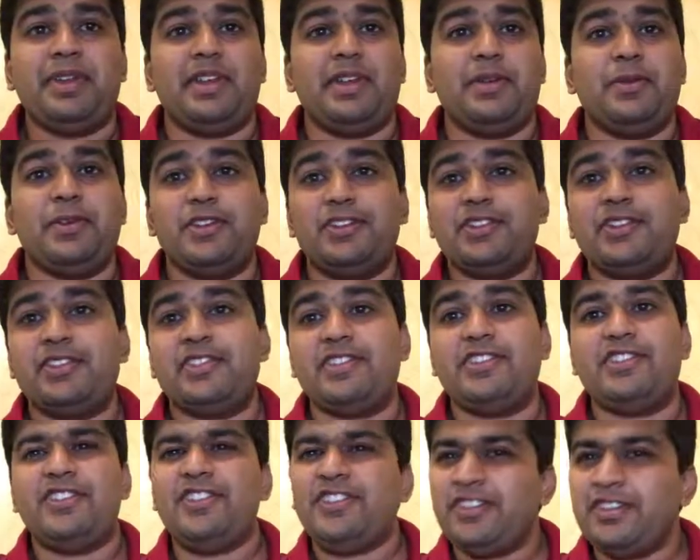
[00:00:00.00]
Mini, which is
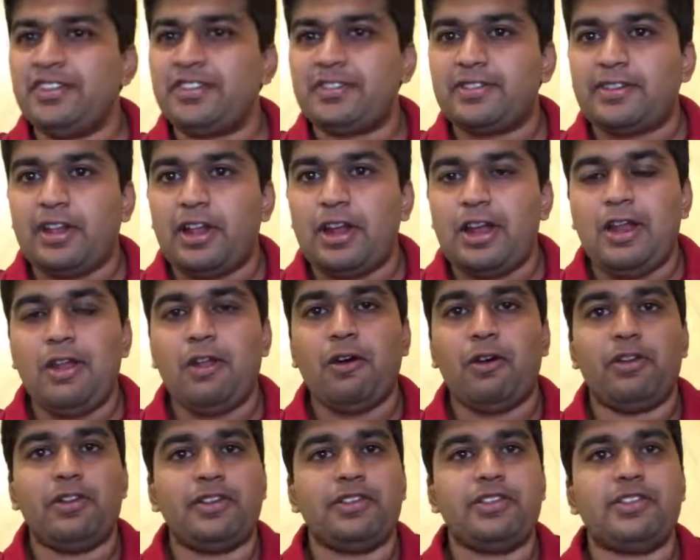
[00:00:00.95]
just
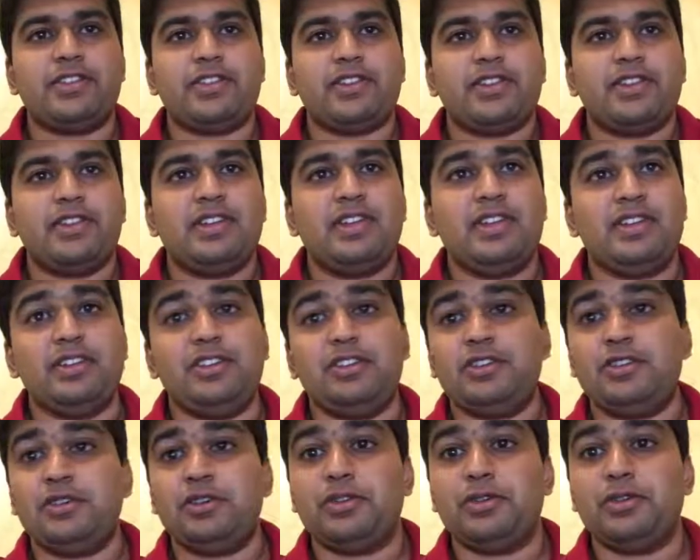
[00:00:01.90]
launched
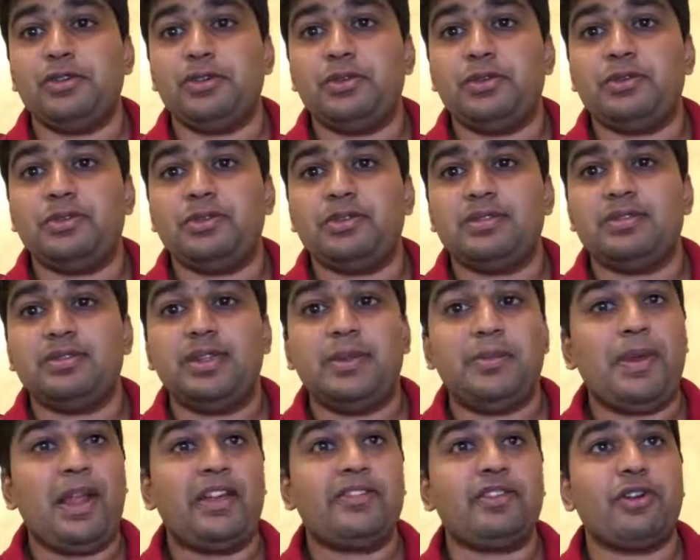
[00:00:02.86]
into the
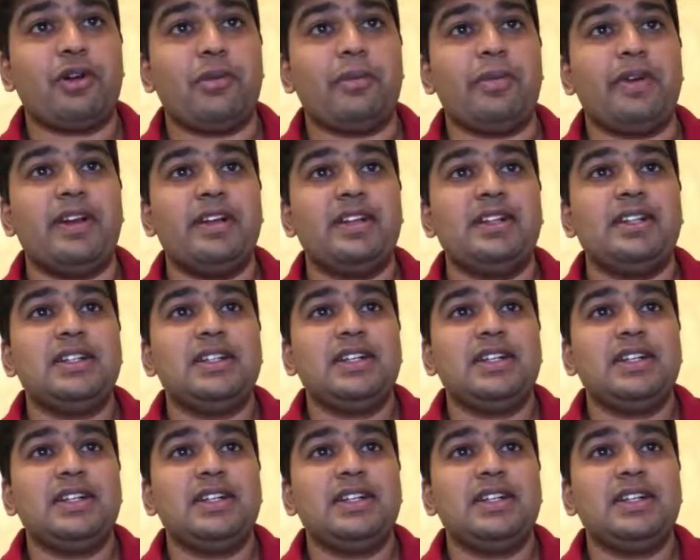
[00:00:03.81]
platform.